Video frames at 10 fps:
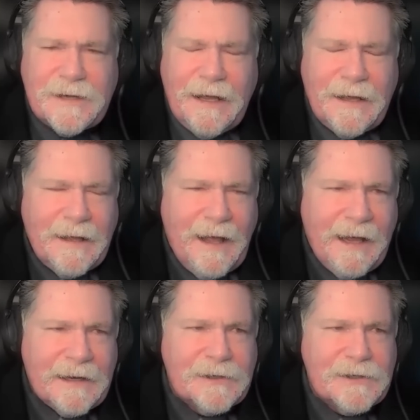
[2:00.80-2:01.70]

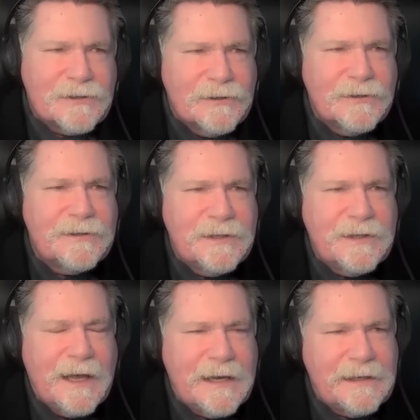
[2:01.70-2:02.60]
analysts looked at
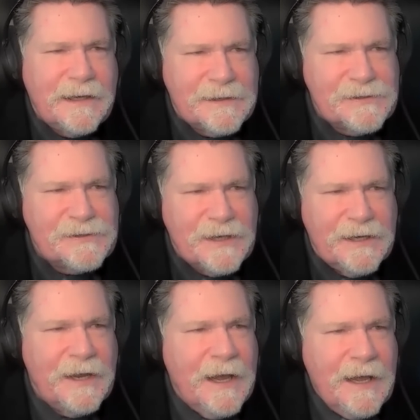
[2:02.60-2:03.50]
that and
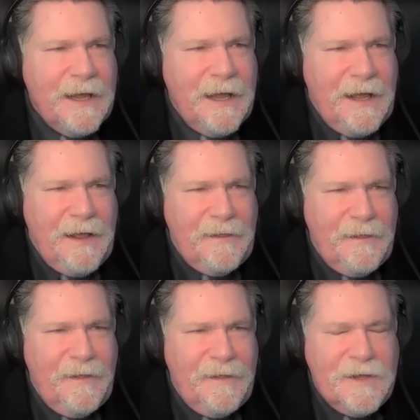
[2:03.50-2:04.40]
said,
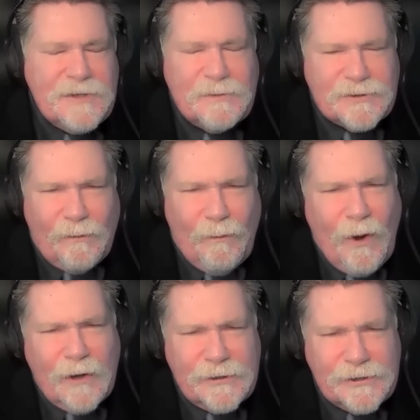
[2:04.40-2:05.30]
this was a
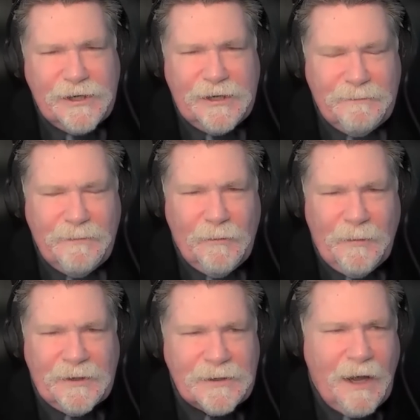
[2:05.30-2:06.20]
watershed
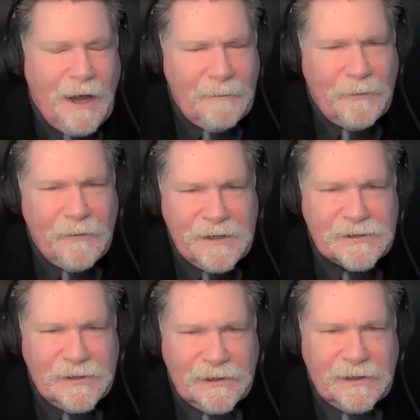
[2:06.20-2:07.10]
moment
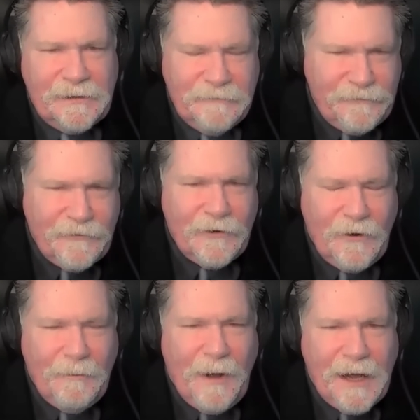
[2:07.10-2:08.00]
operationally for
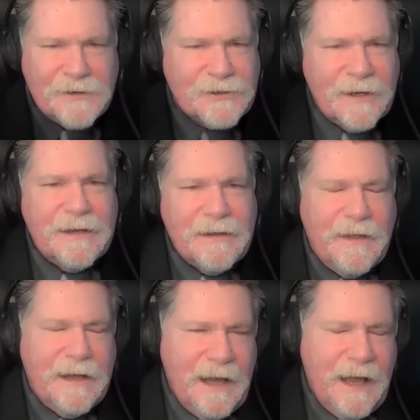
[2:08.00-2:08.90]
Hamas.
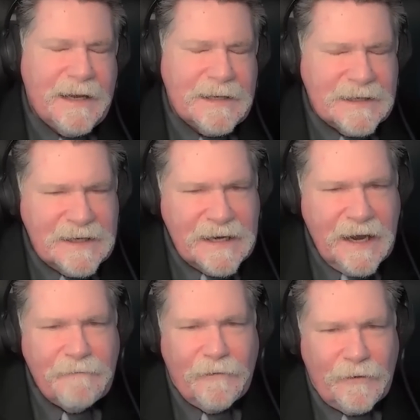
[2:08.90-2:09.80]
They had
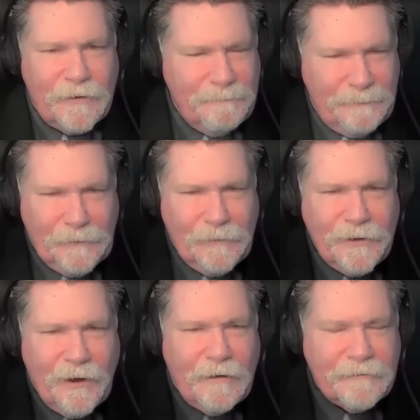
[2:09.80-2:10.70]
never pulled
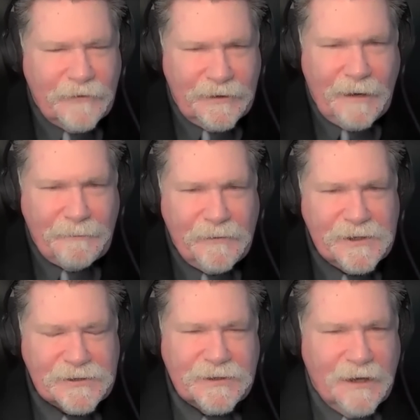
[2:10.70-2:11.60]
off an
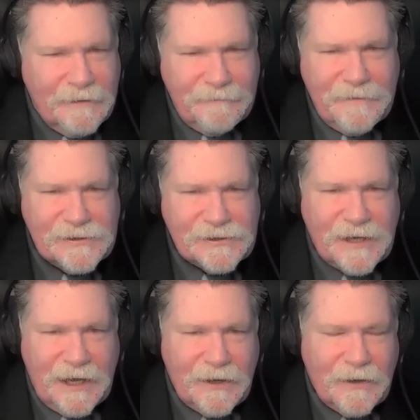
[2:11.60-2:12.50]
operation of this
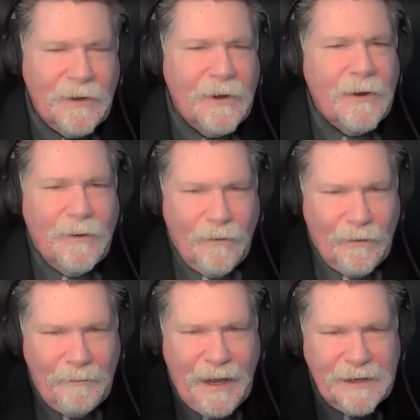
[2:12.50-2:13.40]
scale or
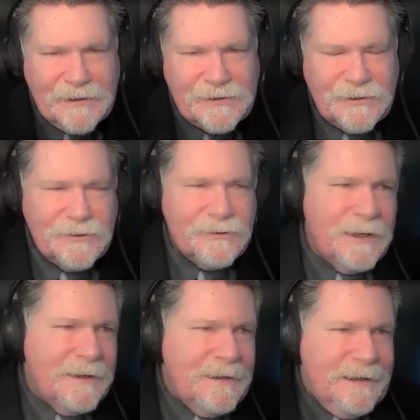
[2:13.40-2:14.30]
magnitude,
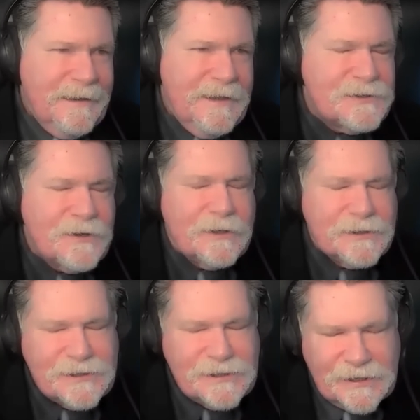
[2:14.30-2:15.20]
this
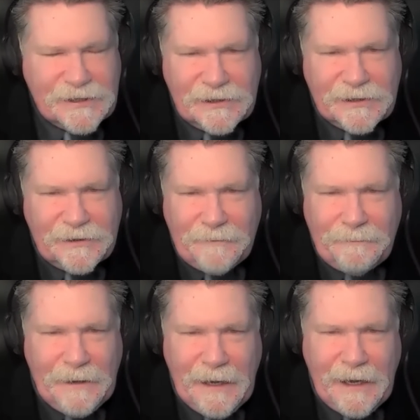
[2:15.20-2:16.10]
articulate a
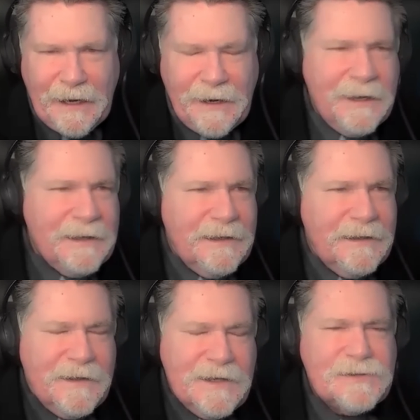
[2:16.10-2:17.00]
plan.
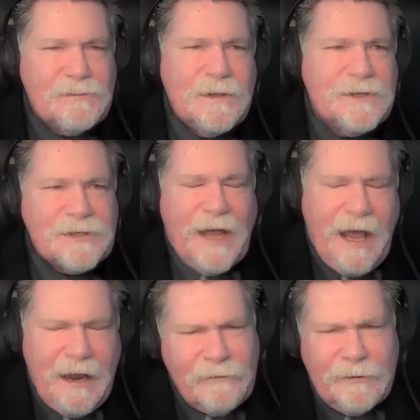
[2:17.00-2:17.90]
This was,
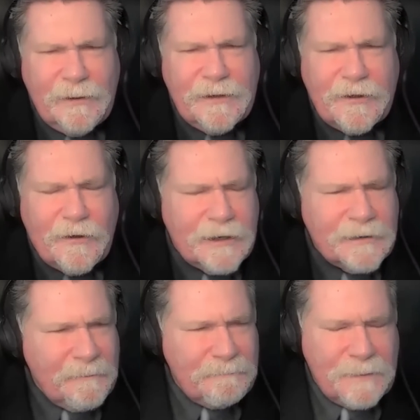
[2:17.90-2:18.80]
everyone thought,
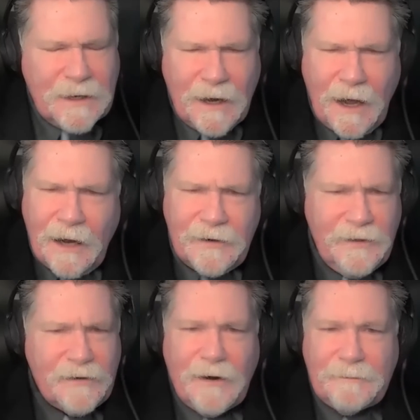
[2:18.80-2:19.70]
beyond
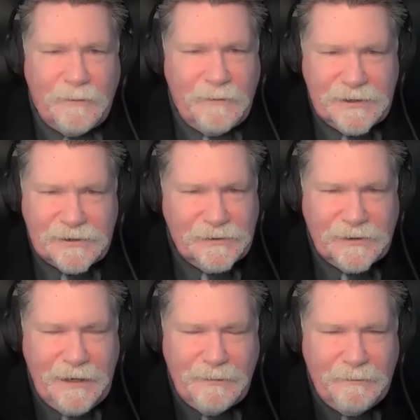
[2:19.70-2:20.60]
their operational
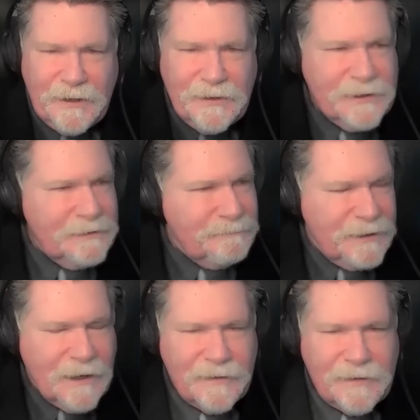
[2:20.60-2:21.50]
capability,
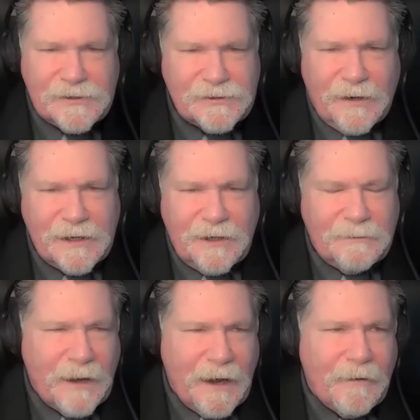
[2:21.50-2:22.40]
beyond their striking
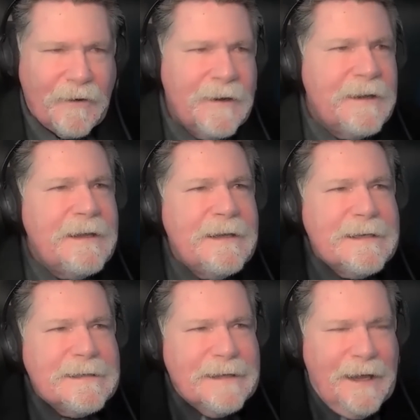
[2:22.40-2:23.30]
power.
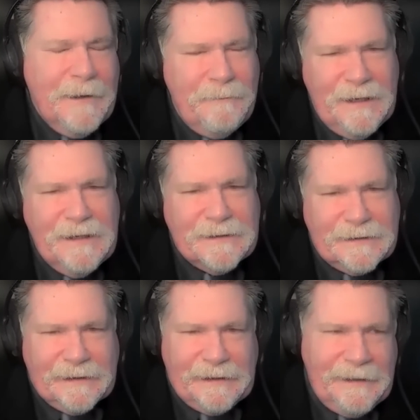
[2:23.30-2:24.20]

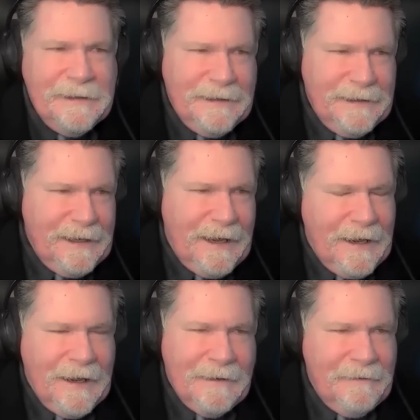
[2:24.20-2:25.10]
Immediately,
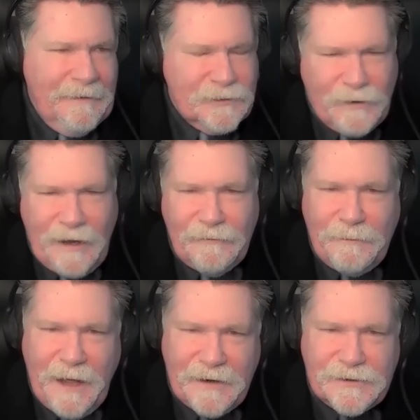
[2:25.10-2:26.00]
travel
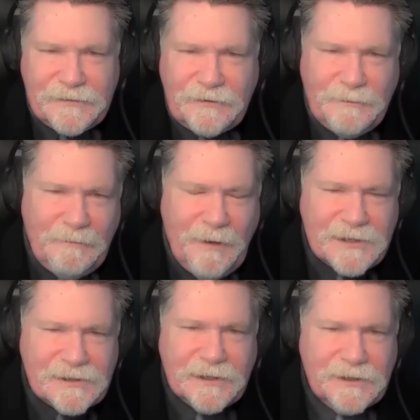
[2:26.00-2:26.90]
patterns from
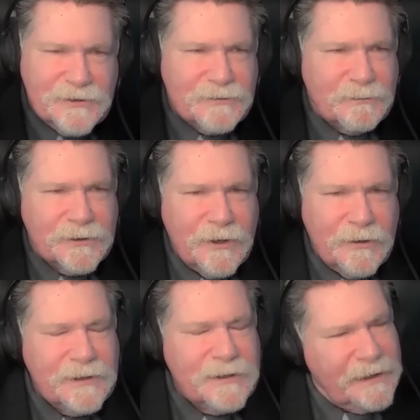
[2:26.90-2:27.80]
Hamas leaders were
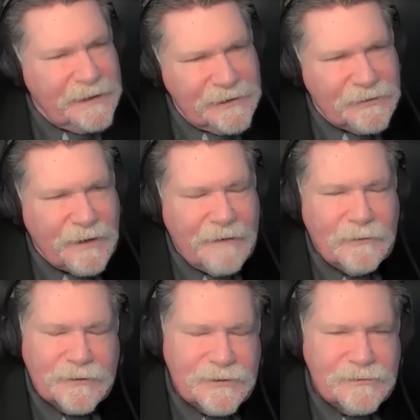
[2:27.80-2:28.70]
noted. They had
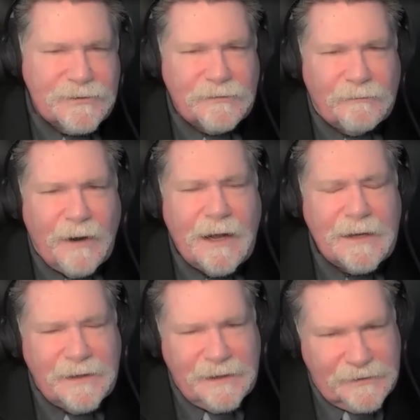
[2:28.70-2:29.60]
traveled to
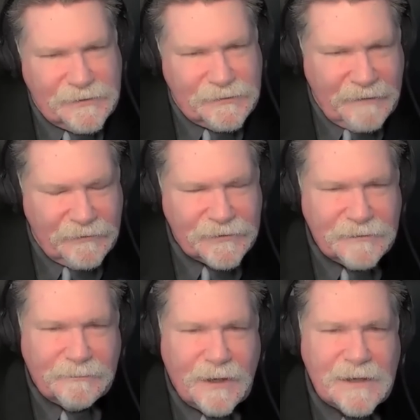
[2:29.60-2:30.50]
Tehran, they had traveled to
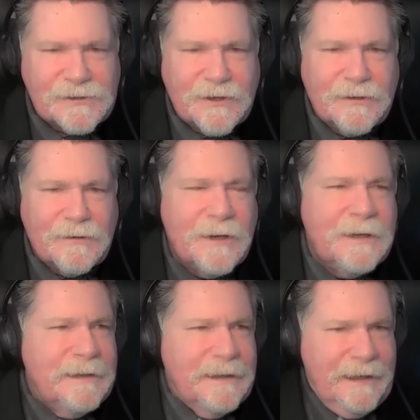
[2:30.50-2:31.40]
Moscow
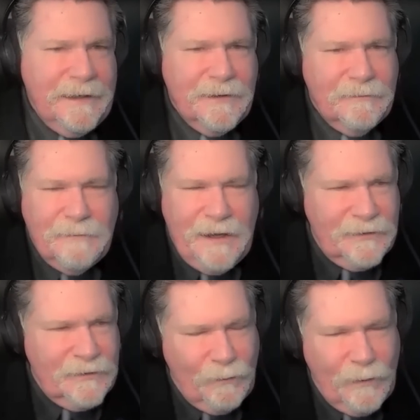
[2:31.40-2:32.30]
in
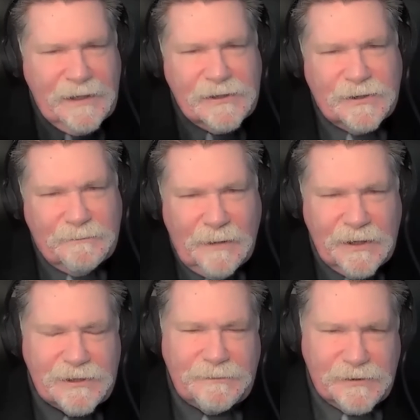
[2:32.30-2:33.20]
the weeks and
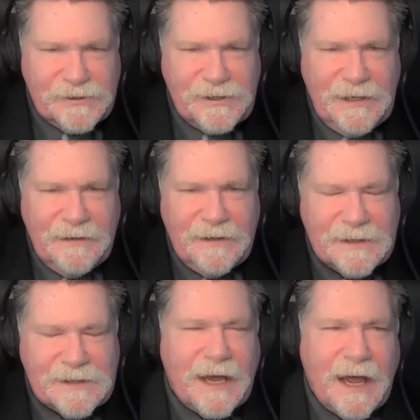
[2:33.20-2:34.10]
months preceding the
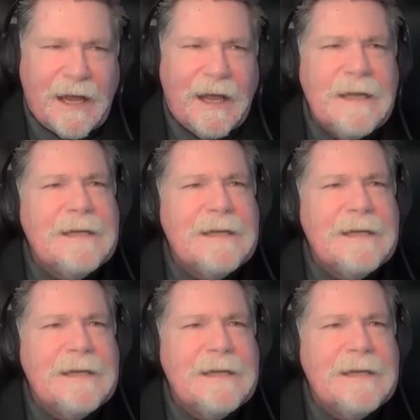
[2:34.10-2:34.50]
attack.